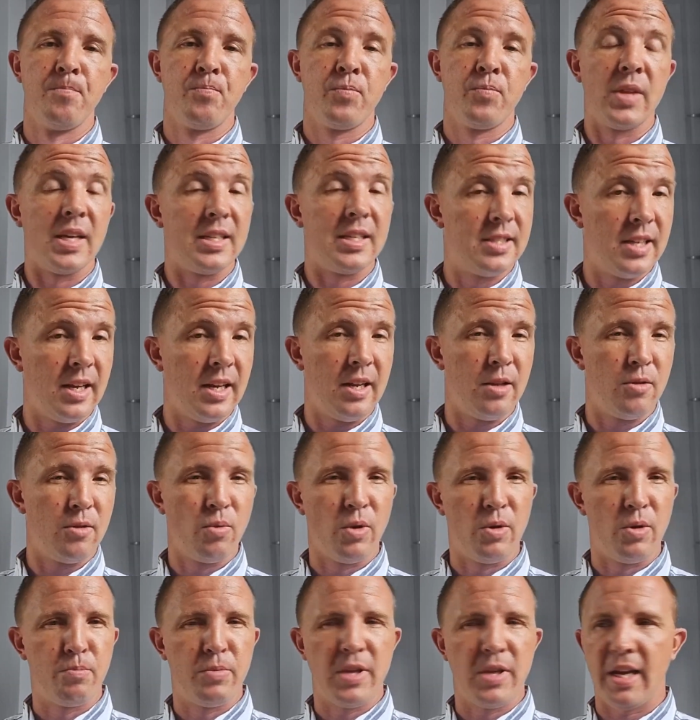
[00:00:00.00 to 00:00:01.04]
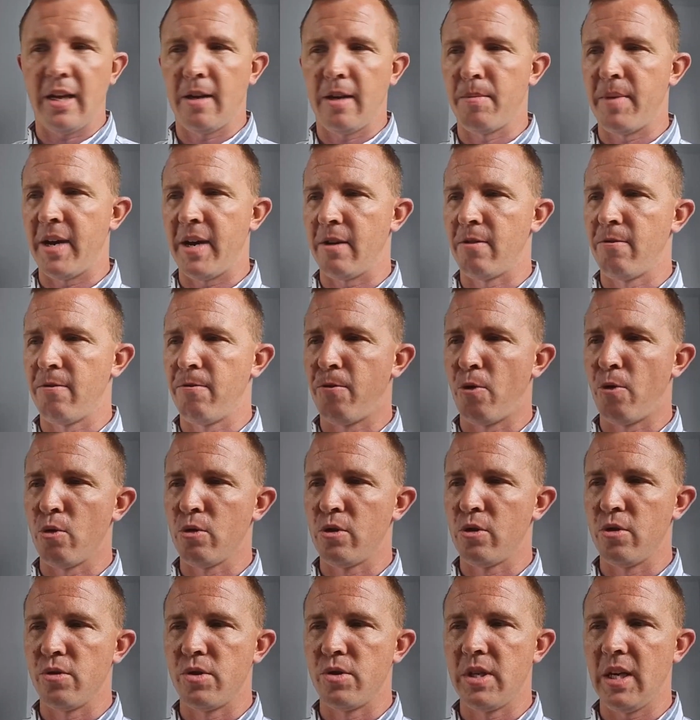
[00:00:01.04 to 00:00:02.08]
They said it would take about 4
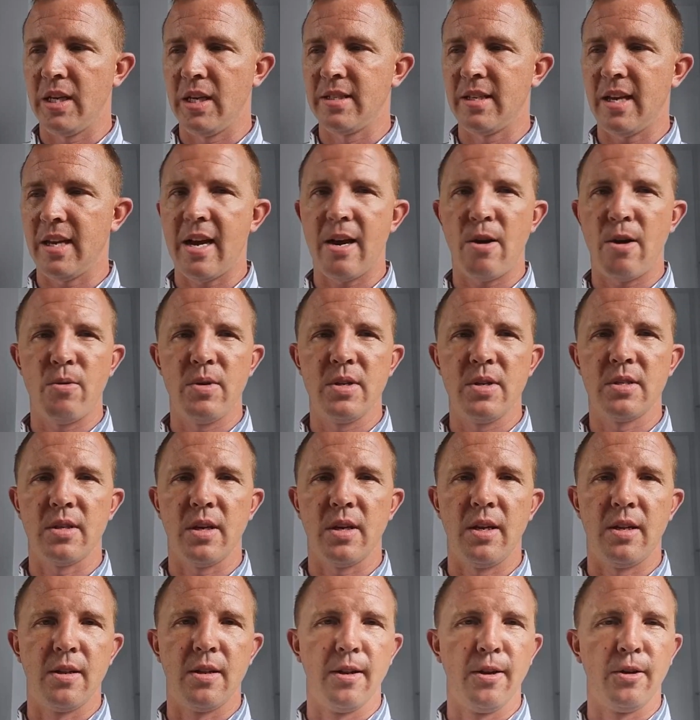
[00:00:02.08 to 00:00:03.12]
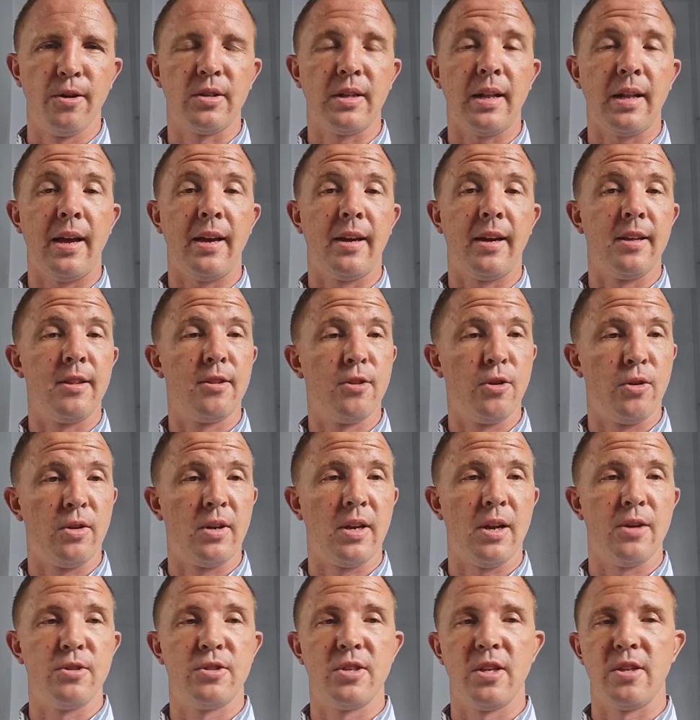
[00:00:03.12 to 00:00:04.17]
to 6 hours. It looked like it took
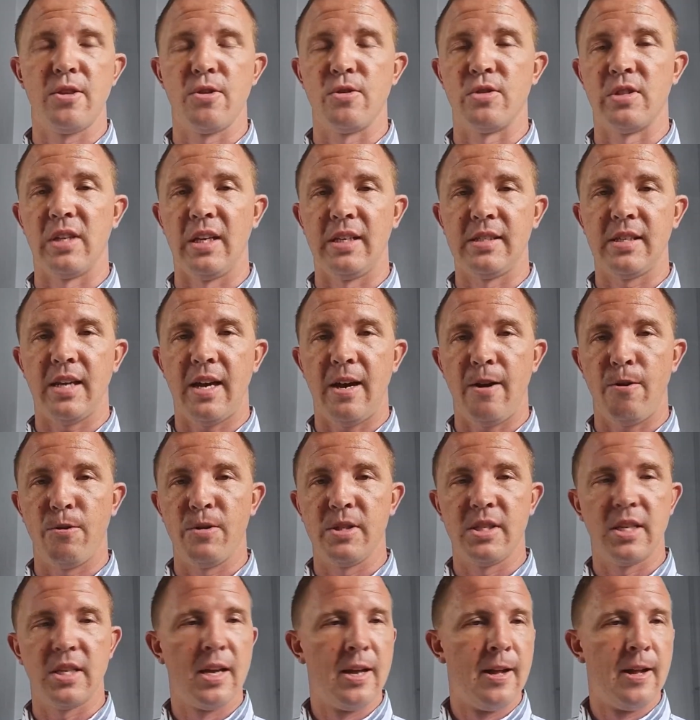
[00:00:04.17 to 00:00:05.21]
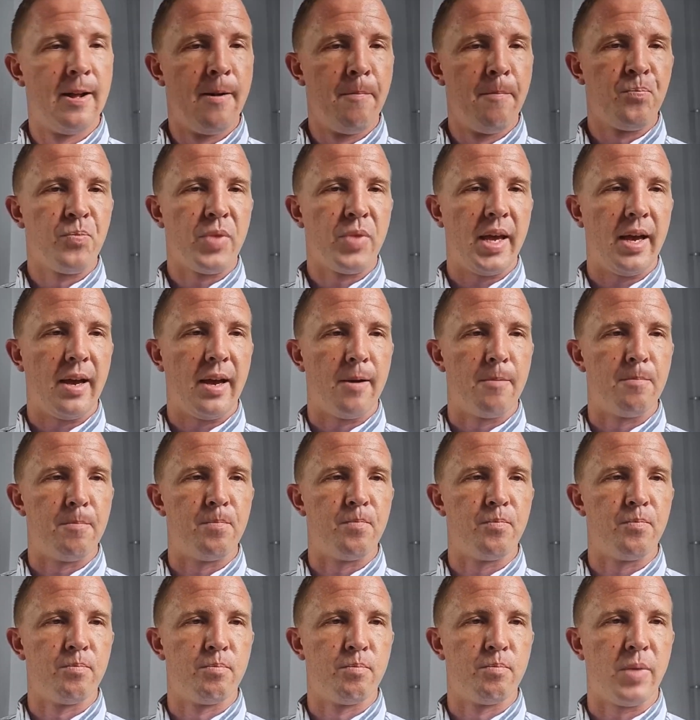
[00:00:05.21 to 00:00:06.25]
closer to 6 hours.
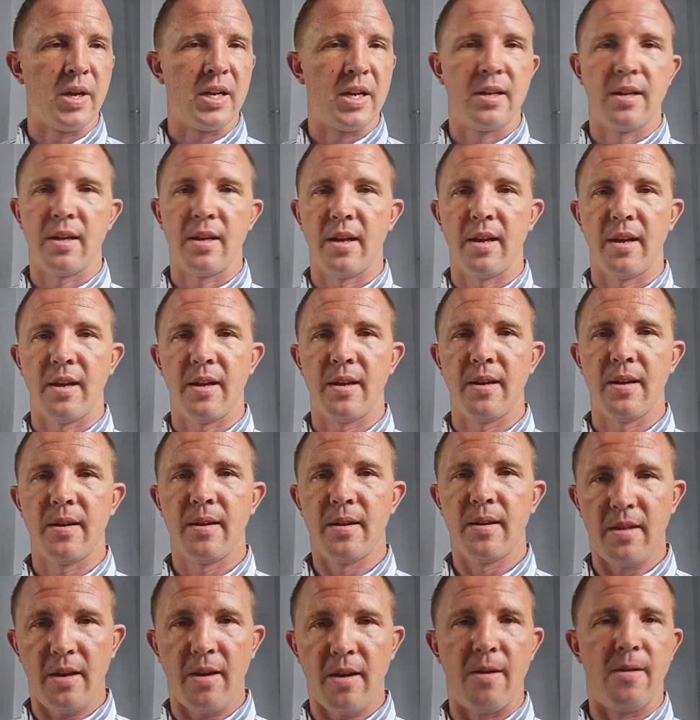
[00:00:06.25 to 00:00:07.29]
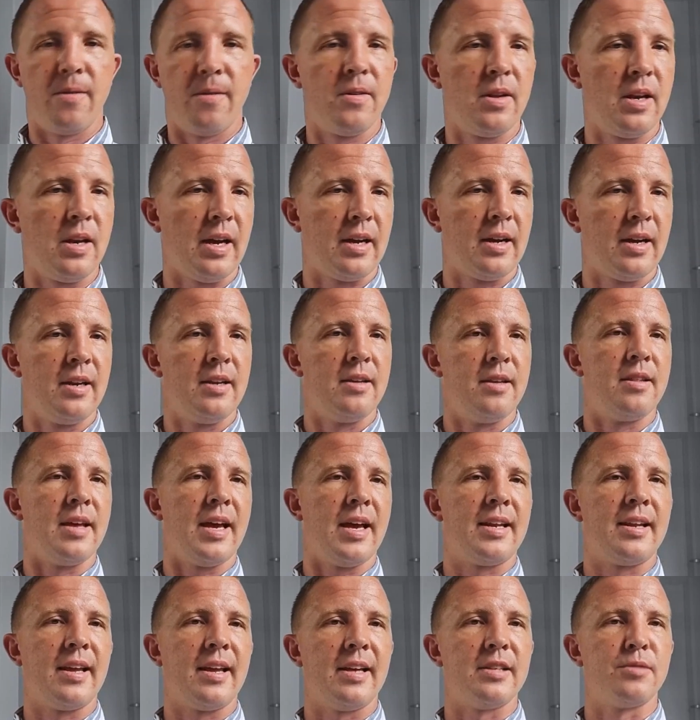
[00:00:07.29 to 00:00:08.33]
Yeah, luckily
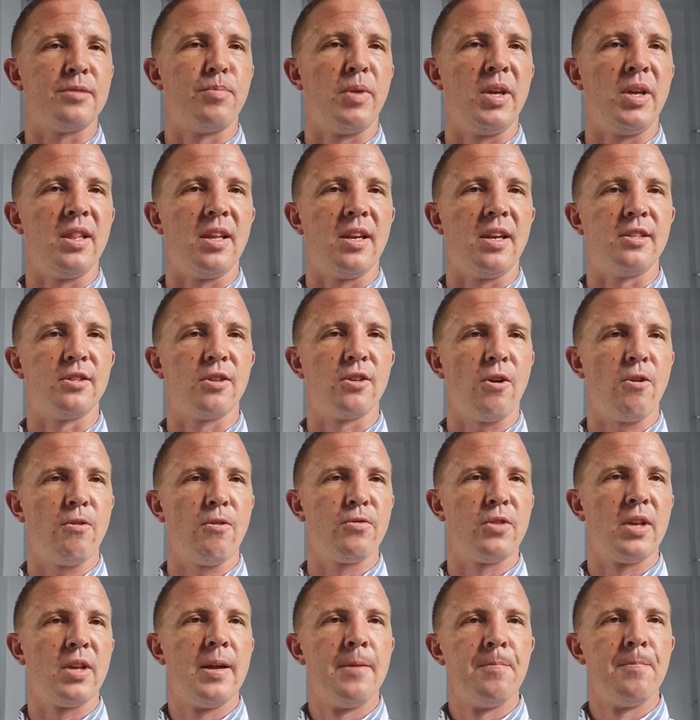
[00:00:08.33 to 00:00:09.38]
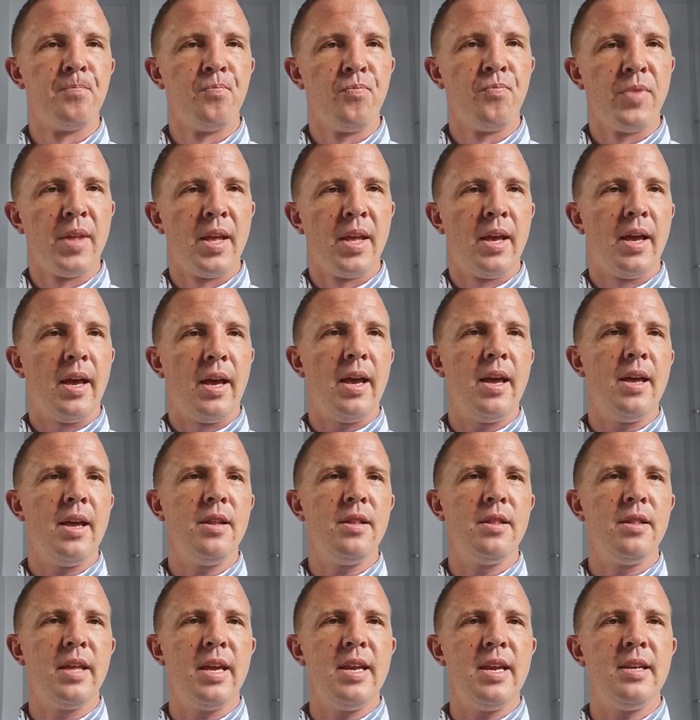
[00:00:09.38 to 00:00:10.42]
that has been resolved.
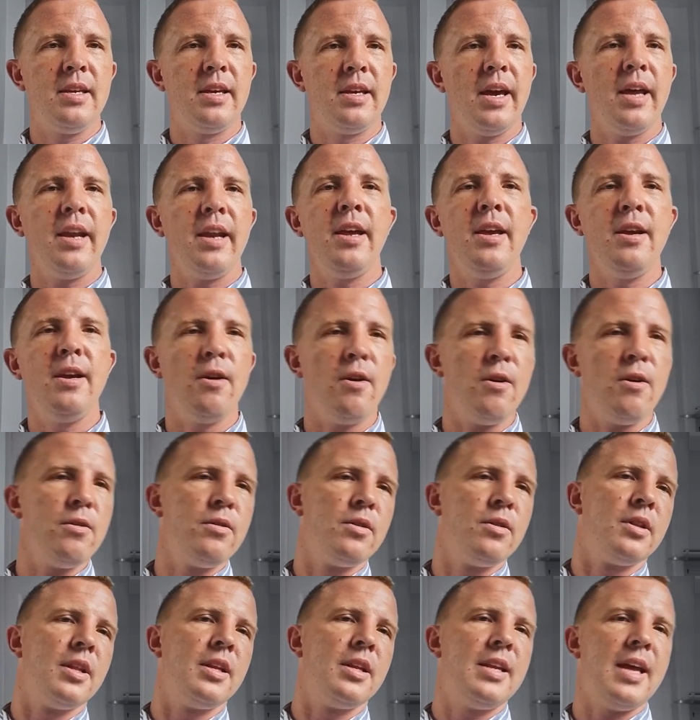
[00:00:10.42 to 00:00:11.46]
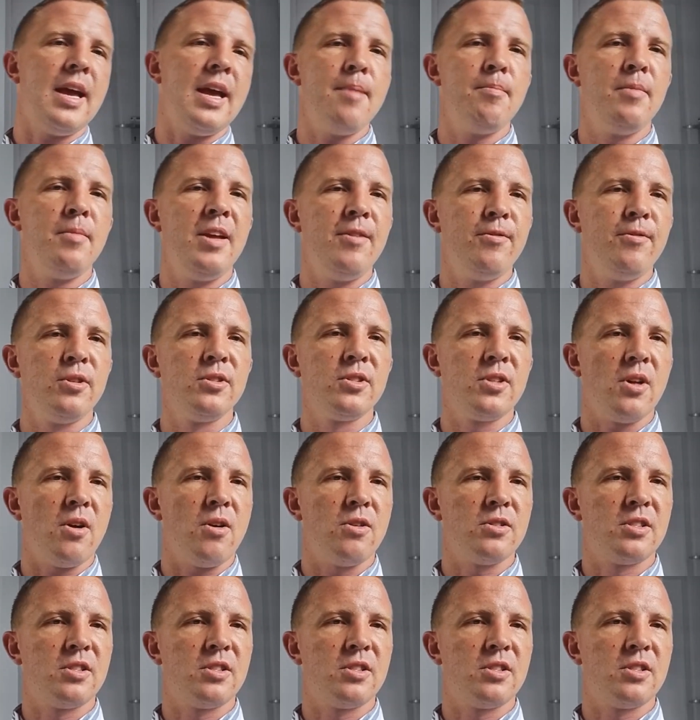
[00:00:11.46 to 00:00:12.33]
And then carrying on, the dam levels are